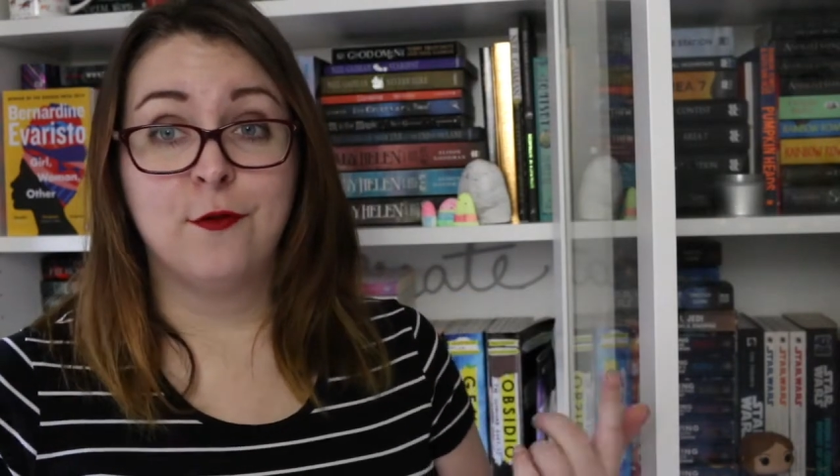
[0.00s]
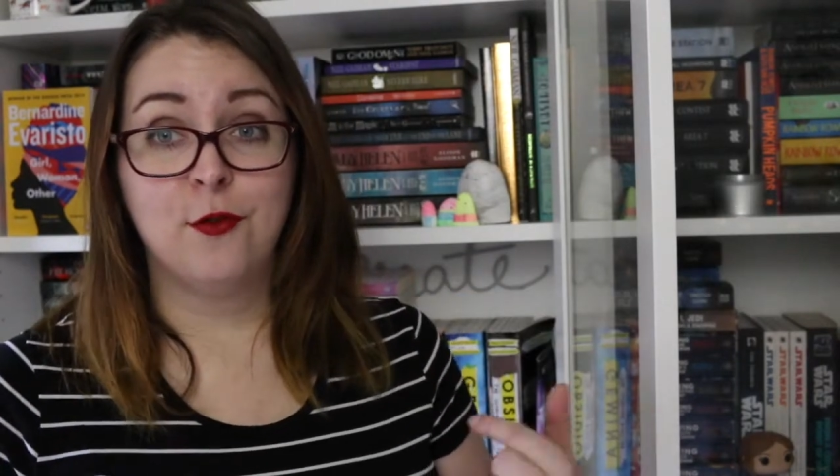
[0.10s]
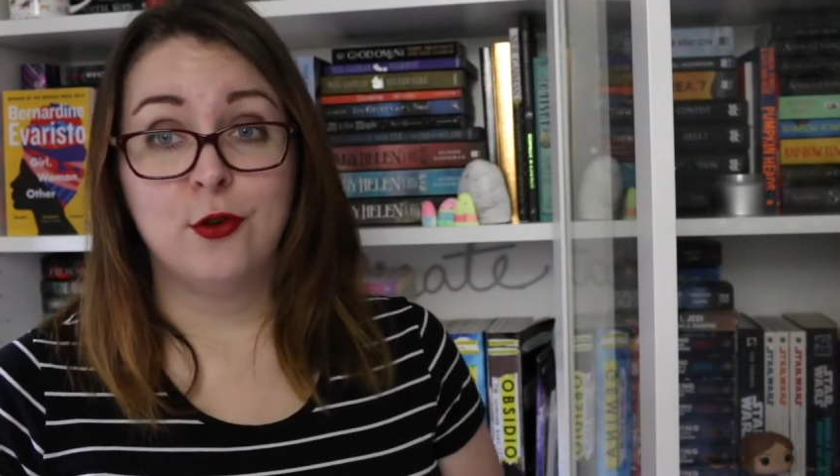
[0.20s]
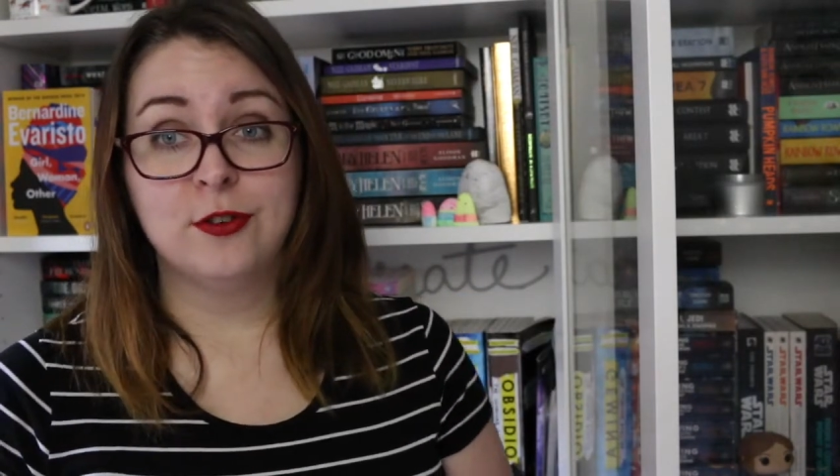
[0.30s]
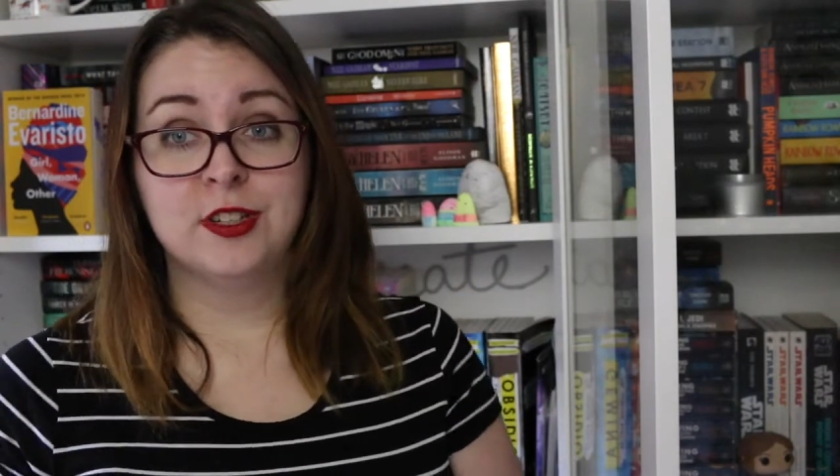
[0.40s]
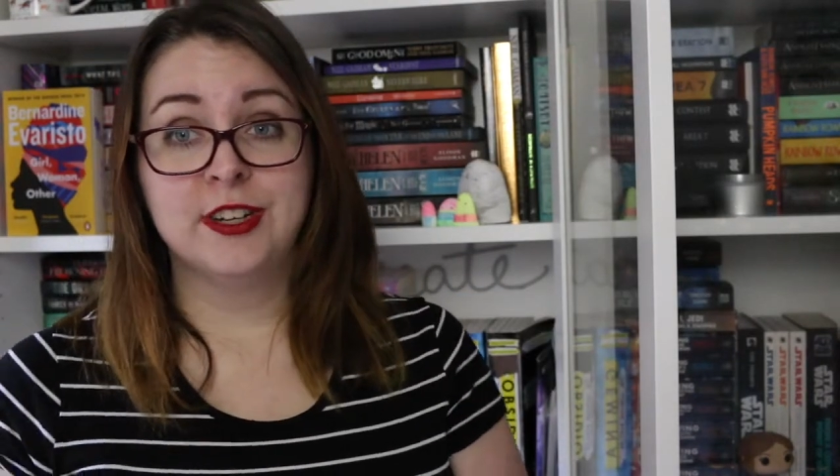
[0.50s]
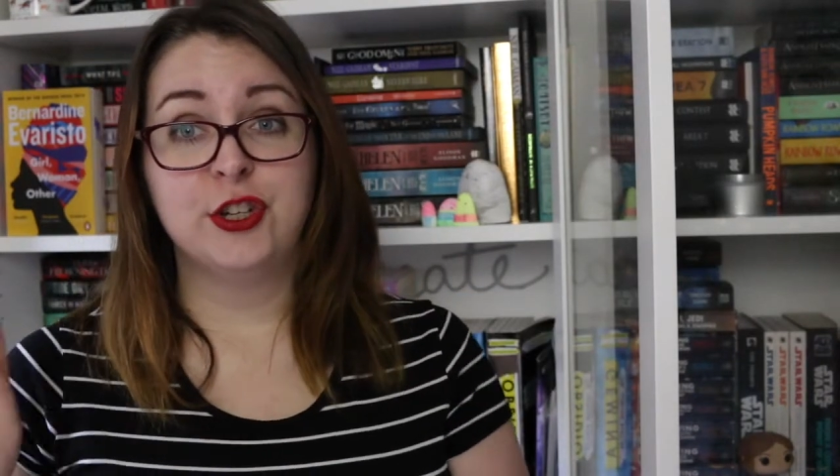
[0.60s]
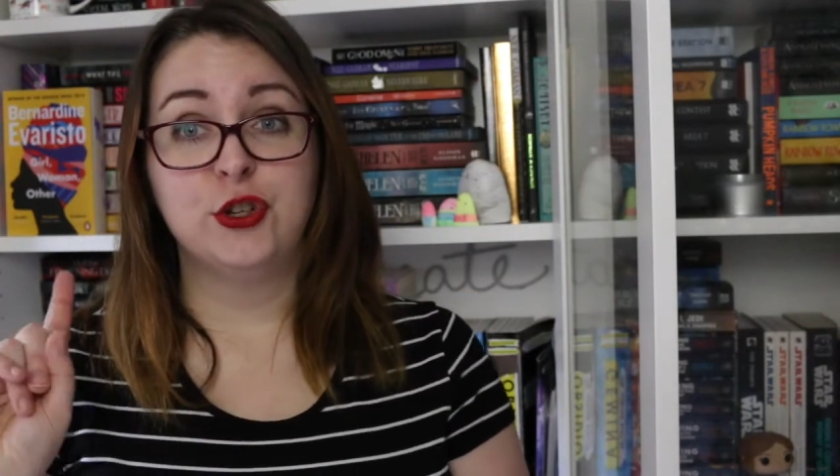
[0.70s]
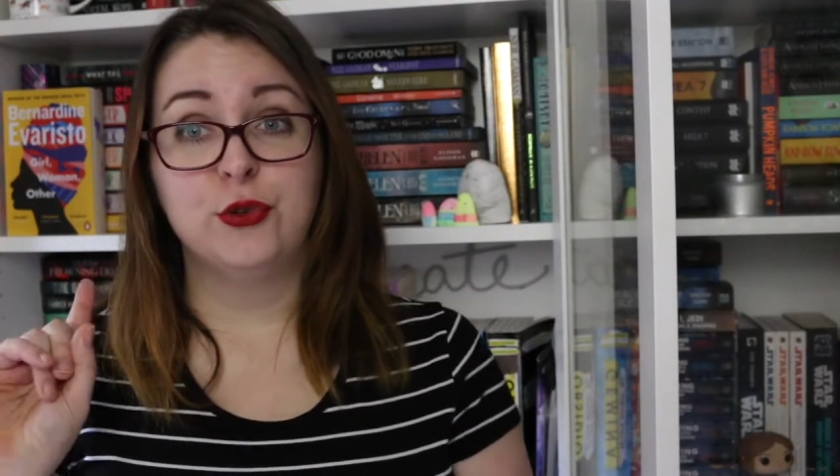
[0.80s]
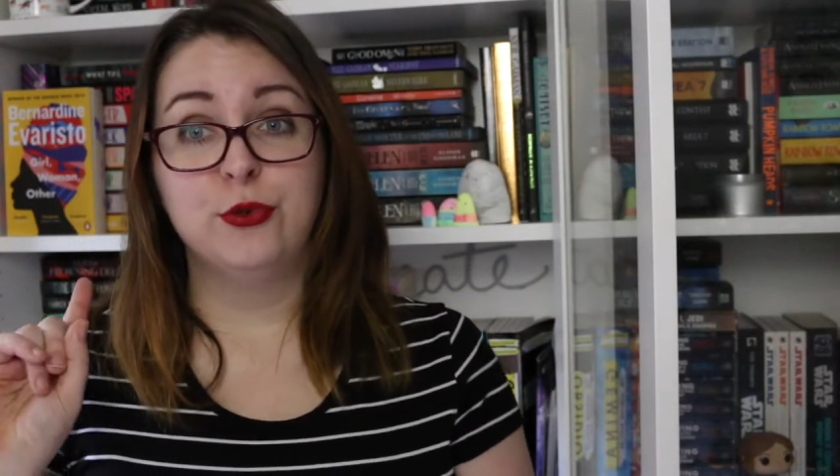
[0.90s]
four. Stay
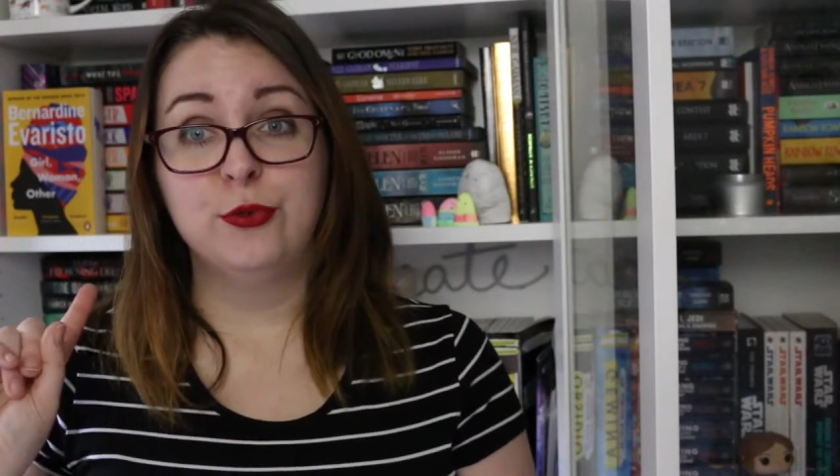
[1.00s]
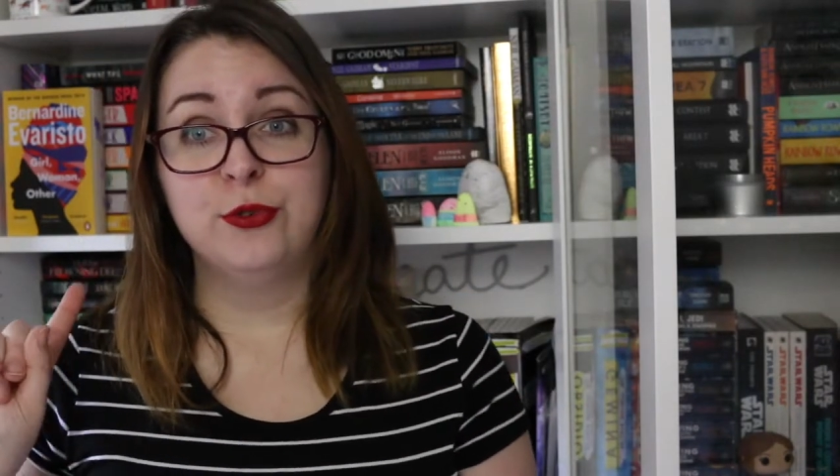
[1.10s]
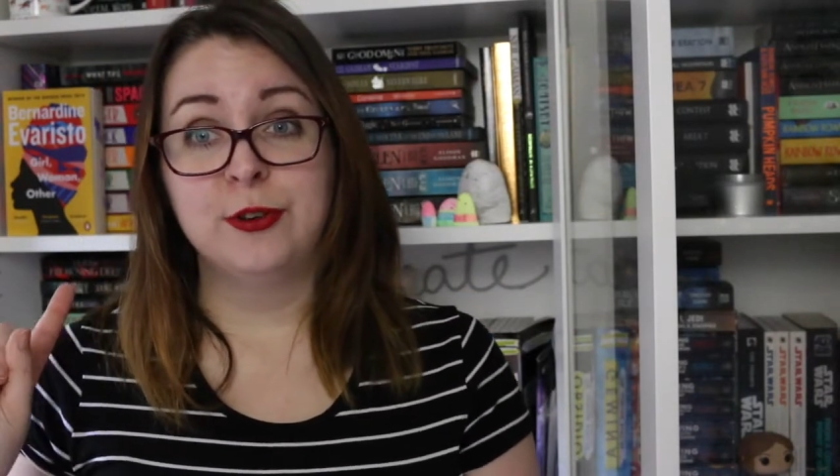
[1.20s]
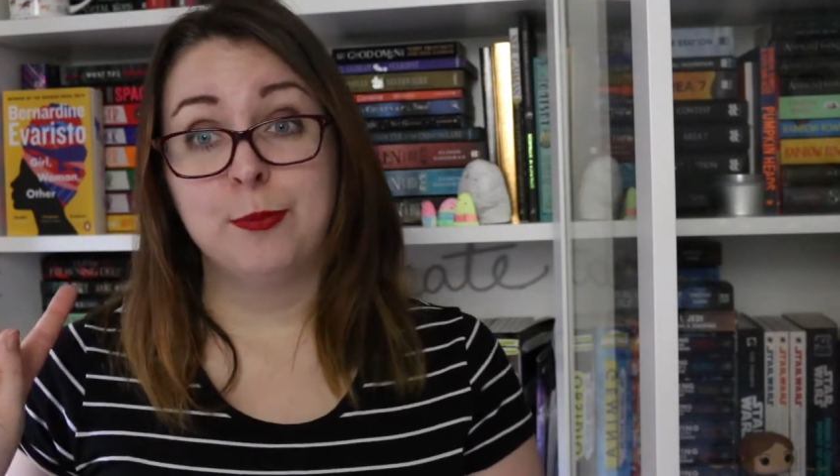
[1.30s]
tuned